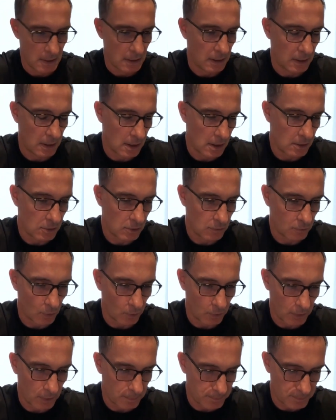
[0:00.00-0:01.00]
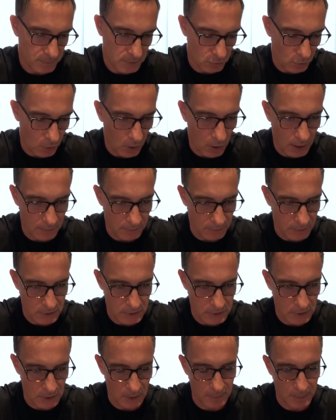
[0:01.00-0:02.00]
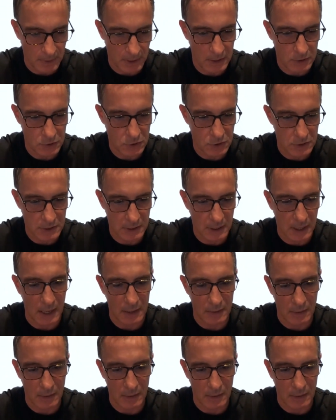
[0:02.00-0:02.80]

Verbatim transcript: you know you've got the drive and determination to get